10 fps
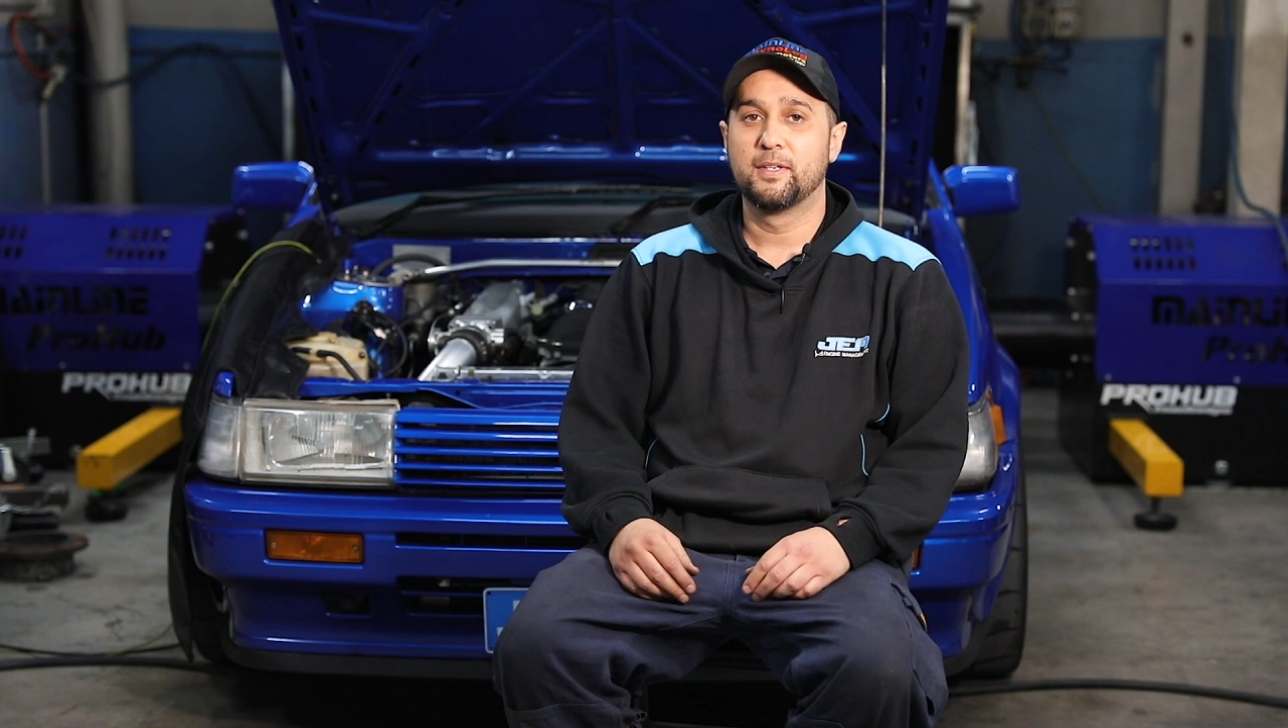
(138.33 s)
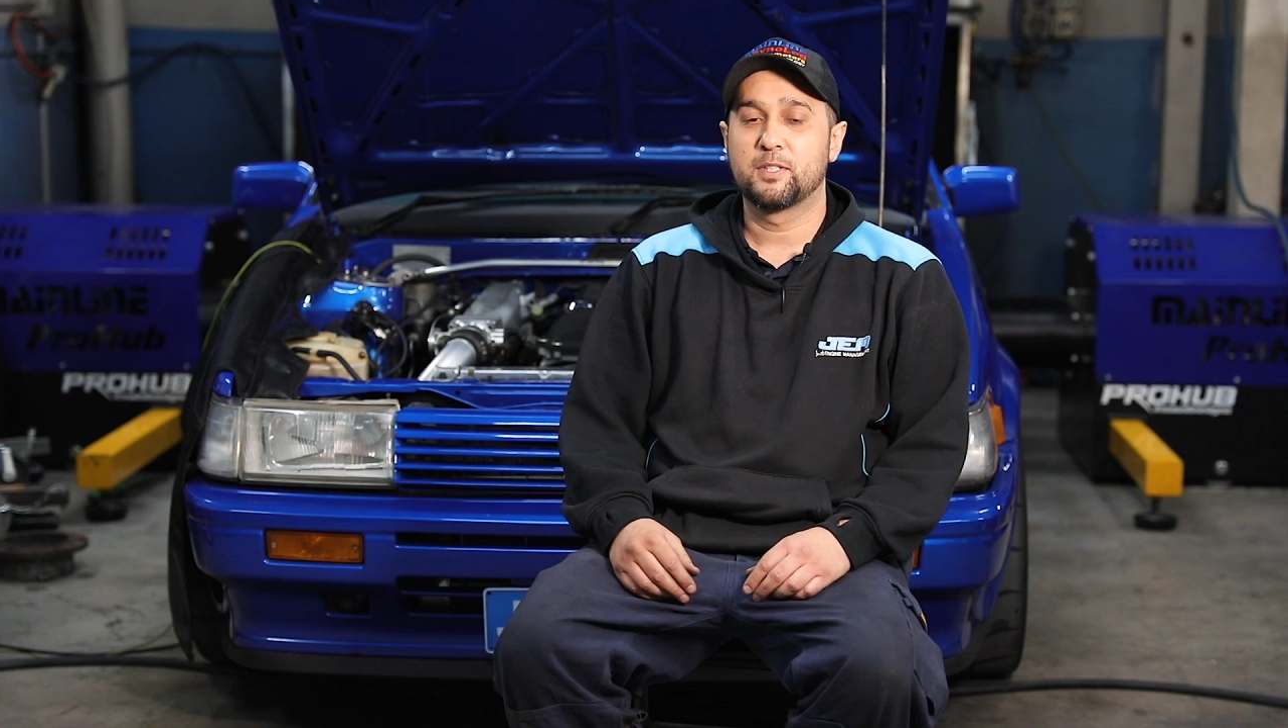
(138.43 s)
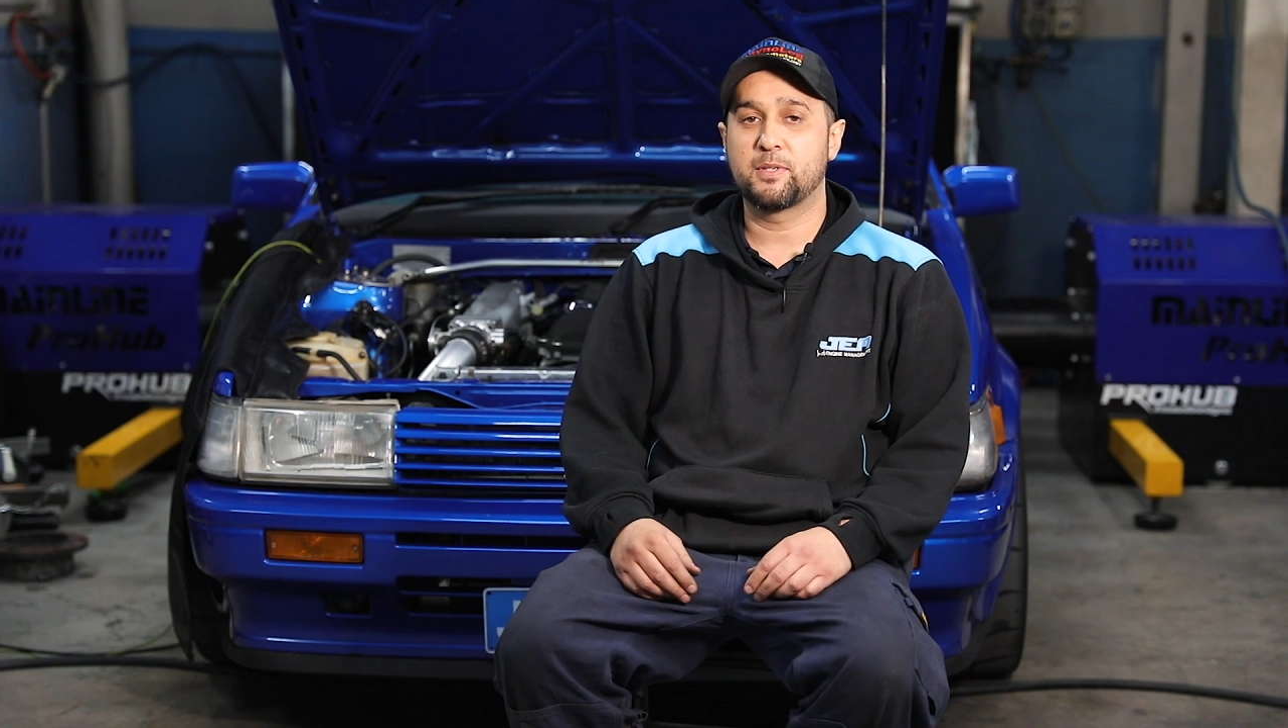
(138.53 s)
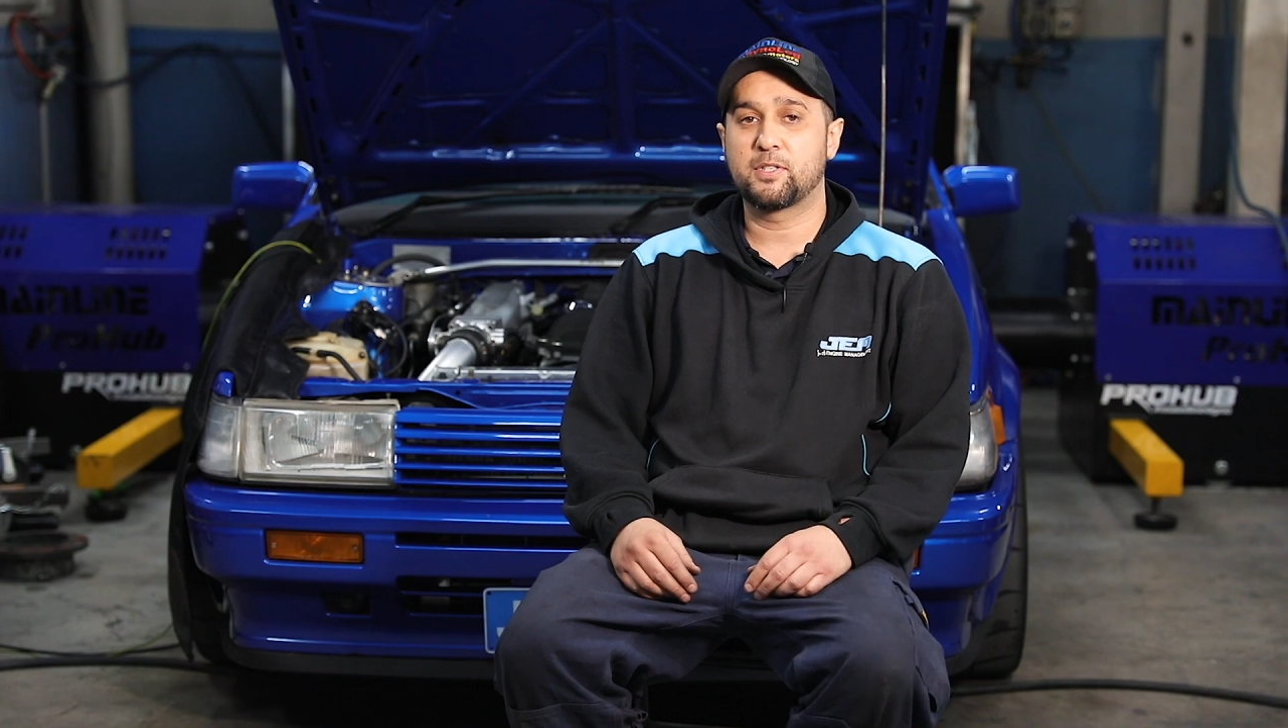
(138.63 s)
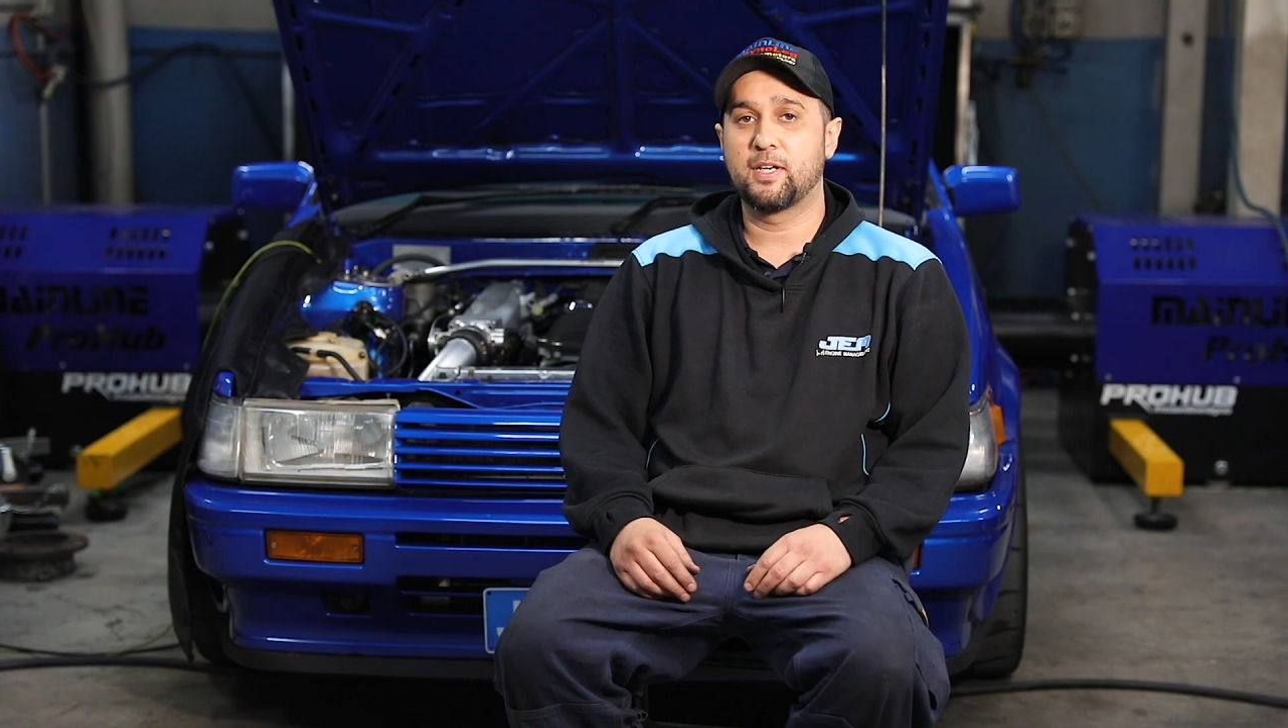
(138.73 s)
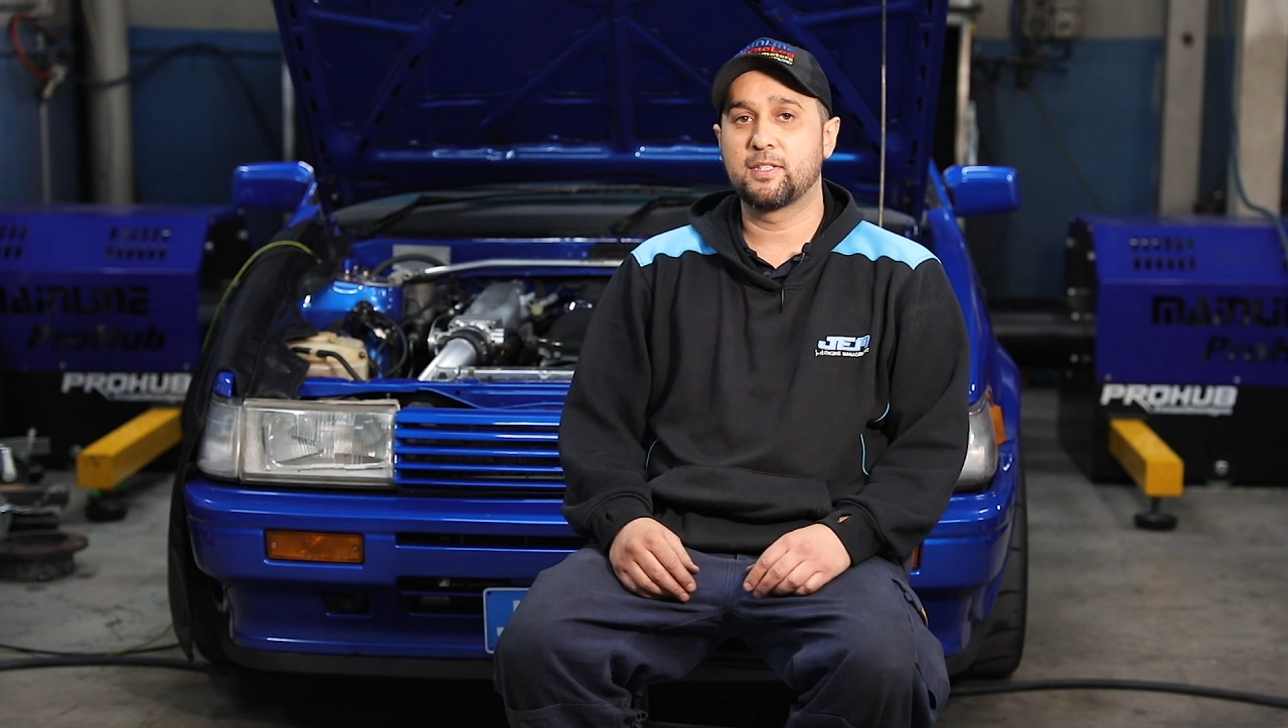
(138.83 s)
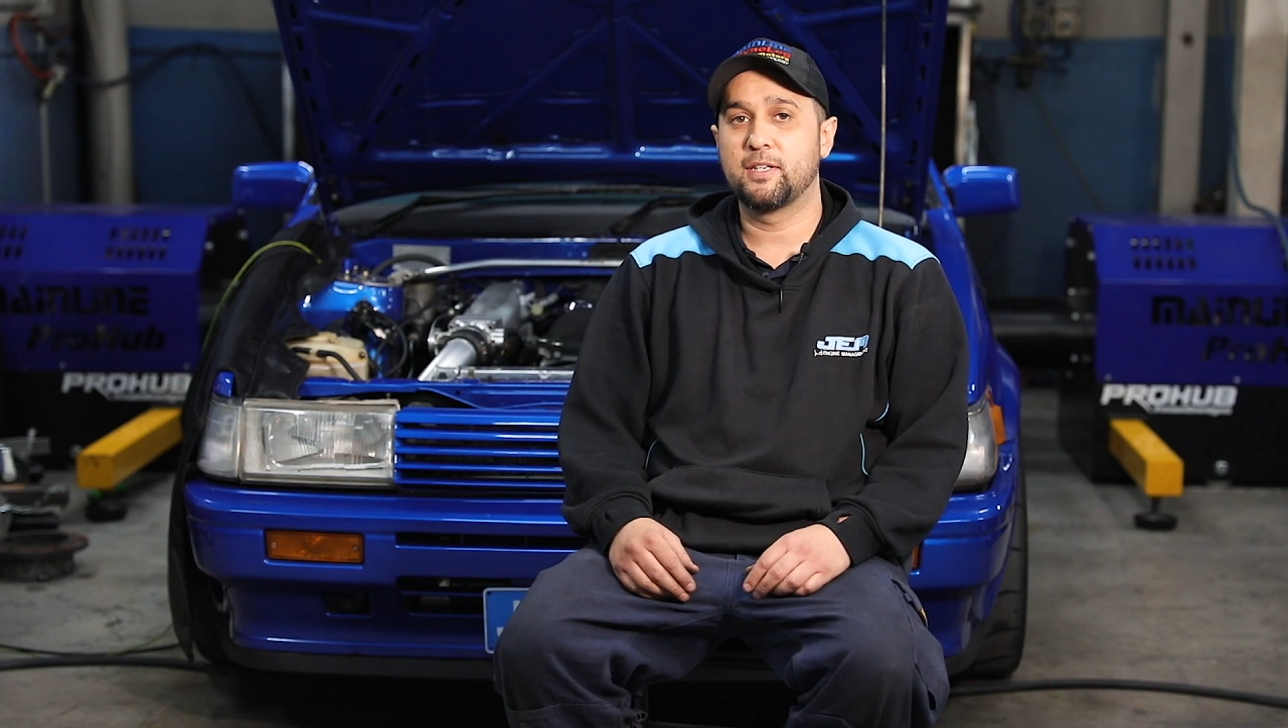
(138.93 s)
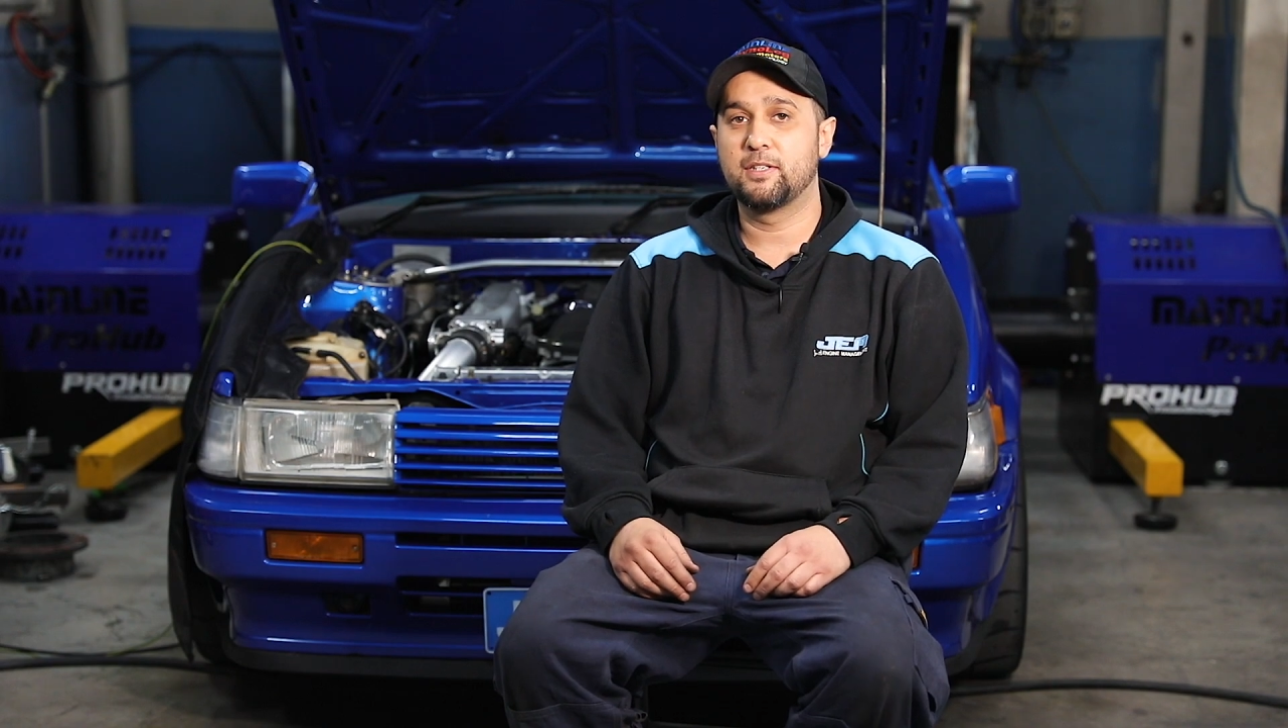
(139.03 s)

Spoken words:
specialising